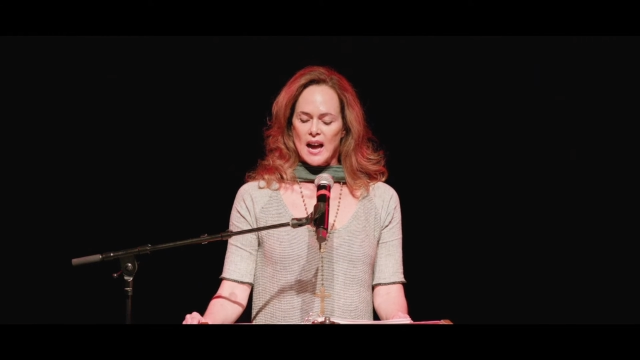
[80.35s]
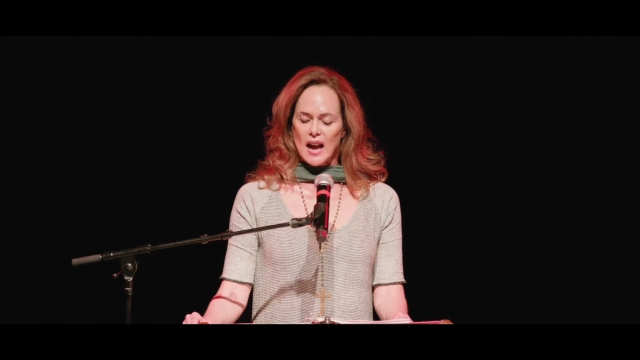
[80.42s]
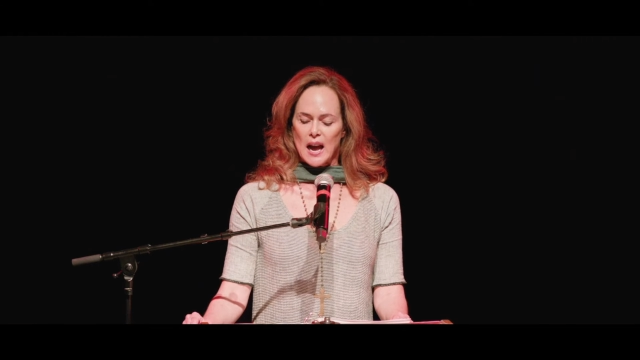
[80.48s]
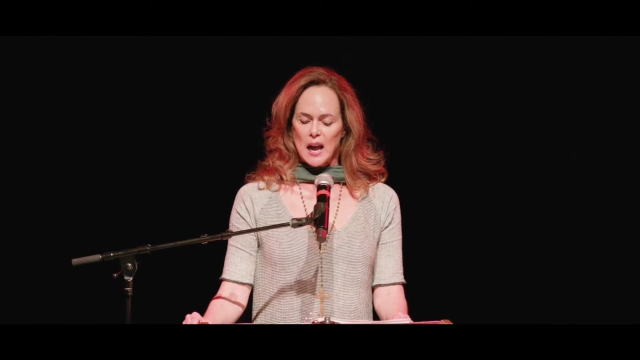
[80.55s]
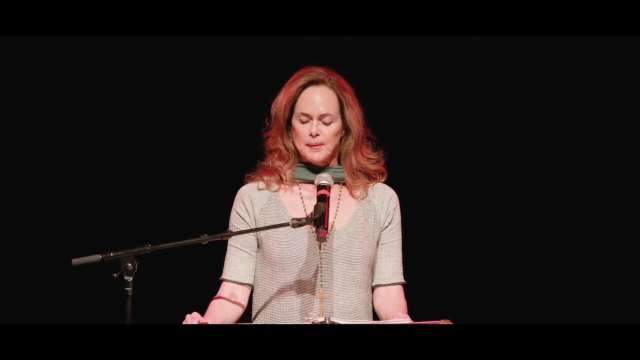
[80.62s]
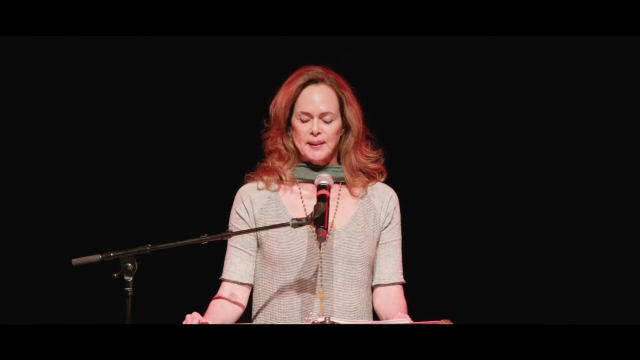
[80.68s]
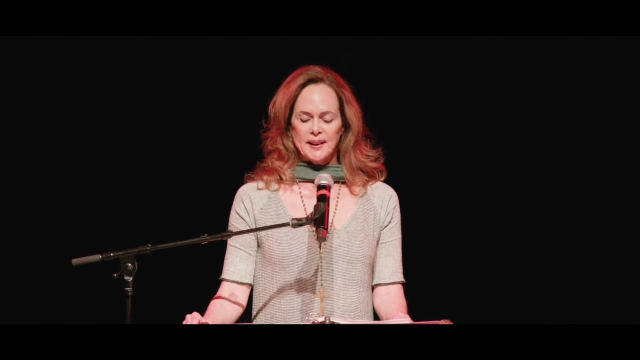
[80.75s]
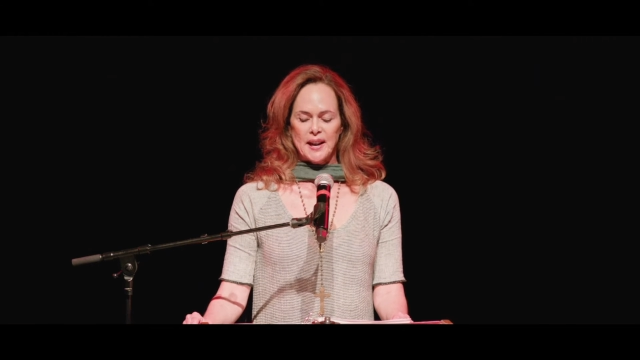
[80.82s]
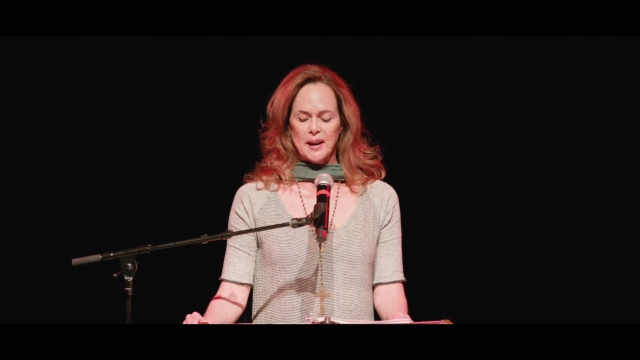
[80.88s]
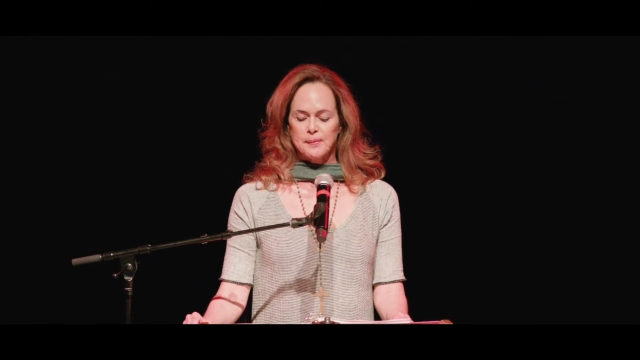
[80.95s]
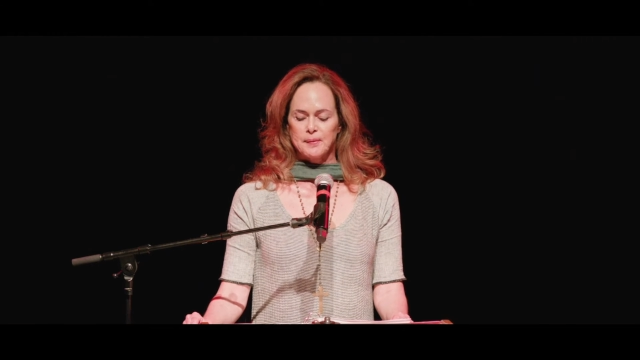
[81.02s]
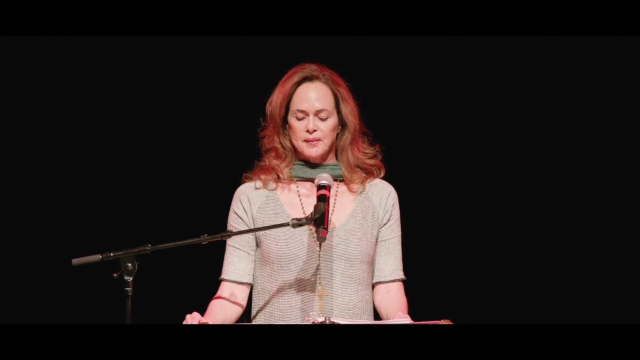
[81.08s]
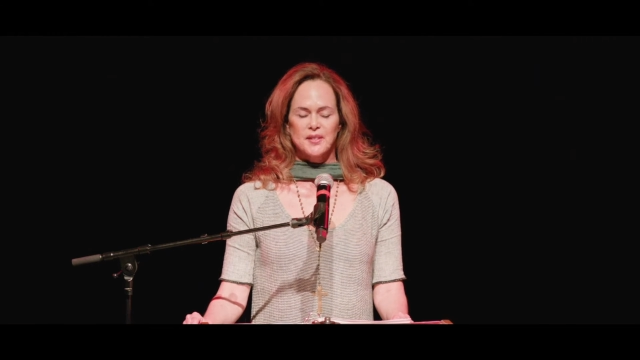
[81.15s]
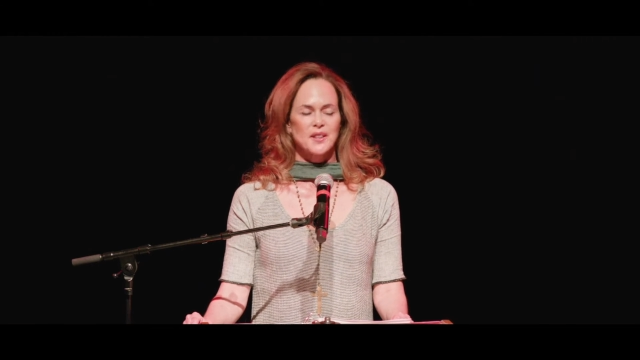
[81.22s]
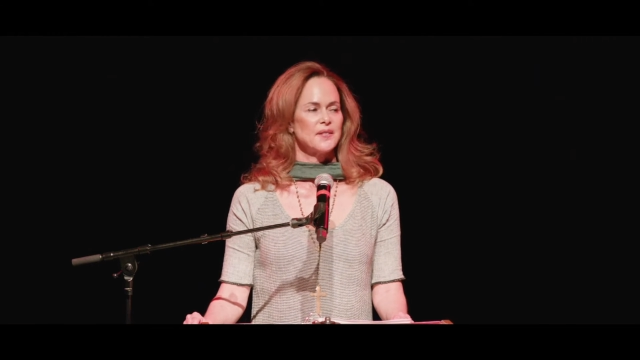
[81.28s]
I
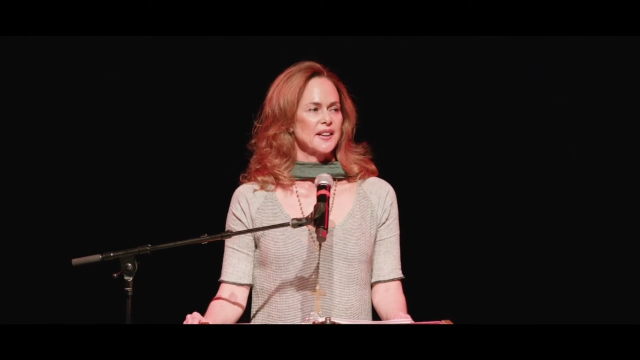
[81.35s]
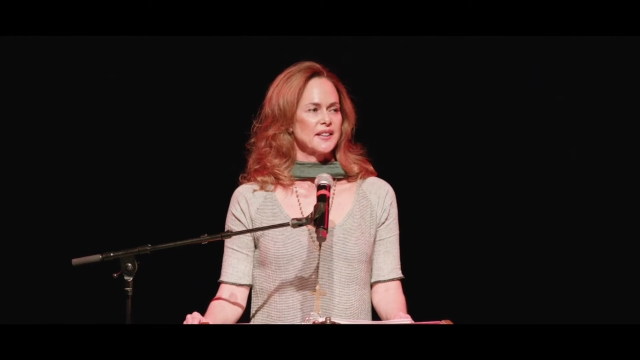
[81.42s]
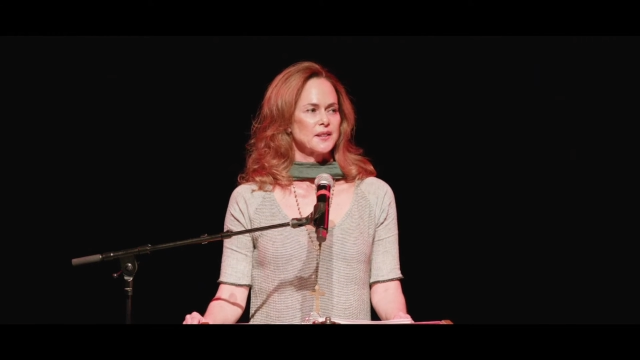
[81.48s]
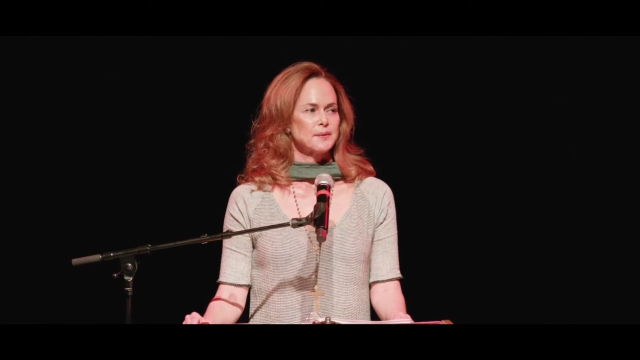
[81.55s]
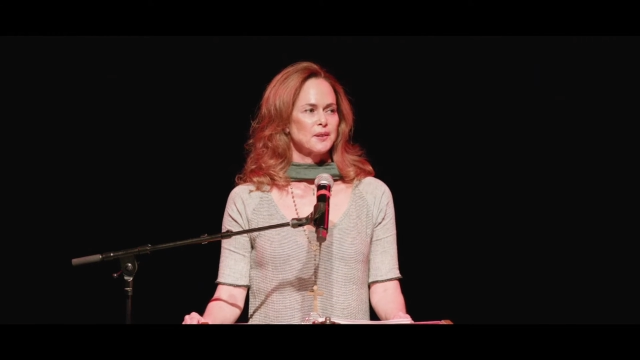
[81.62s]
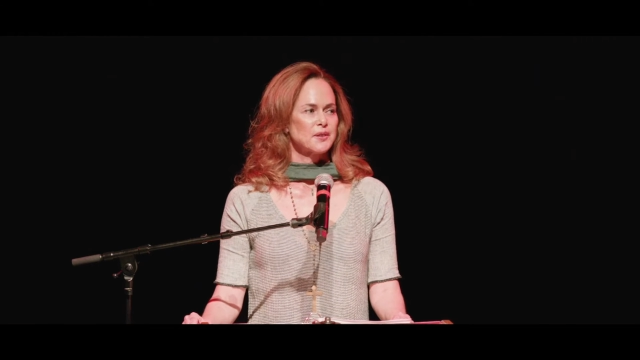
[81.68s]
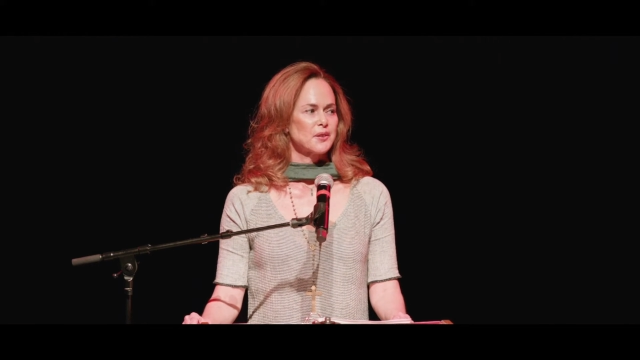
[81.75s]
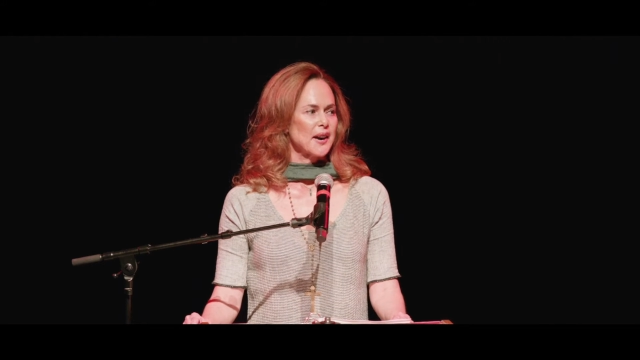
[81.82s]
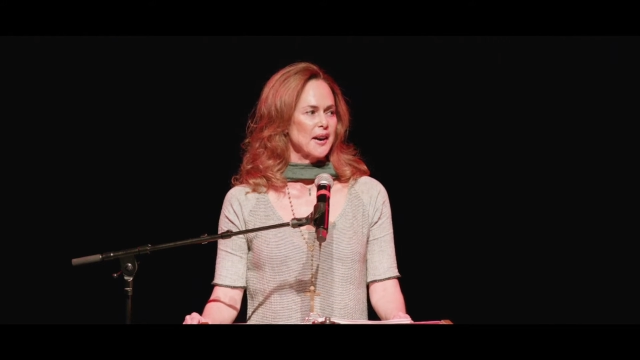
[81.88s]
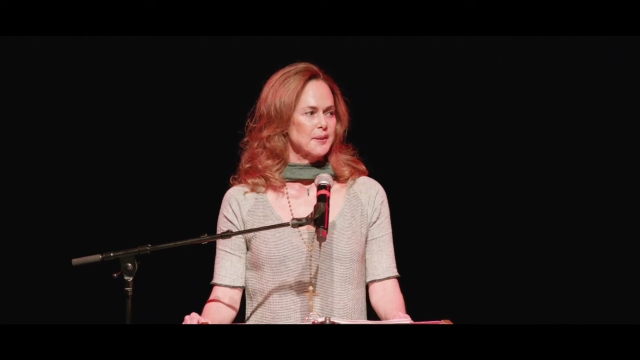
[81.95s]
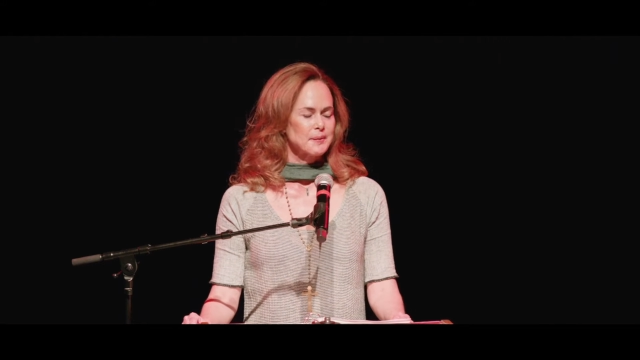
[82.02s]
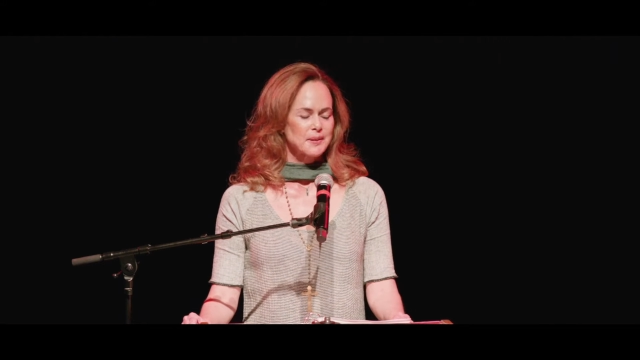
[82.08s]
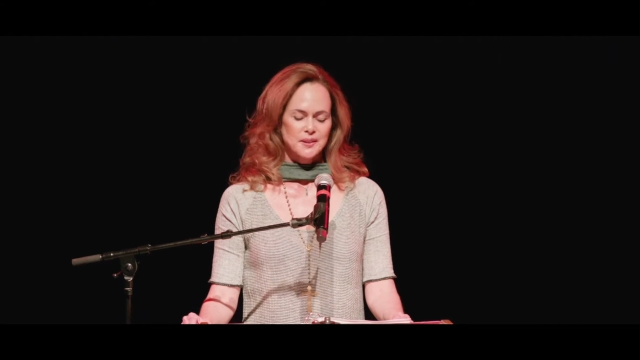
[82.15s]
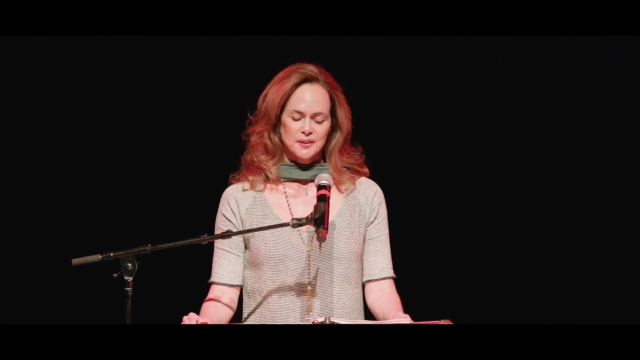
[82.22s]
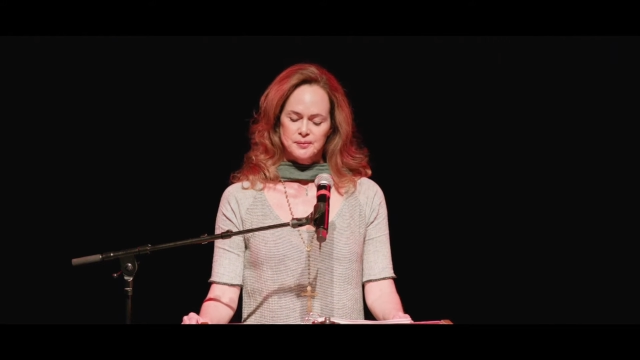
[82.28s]
became the victim of rape,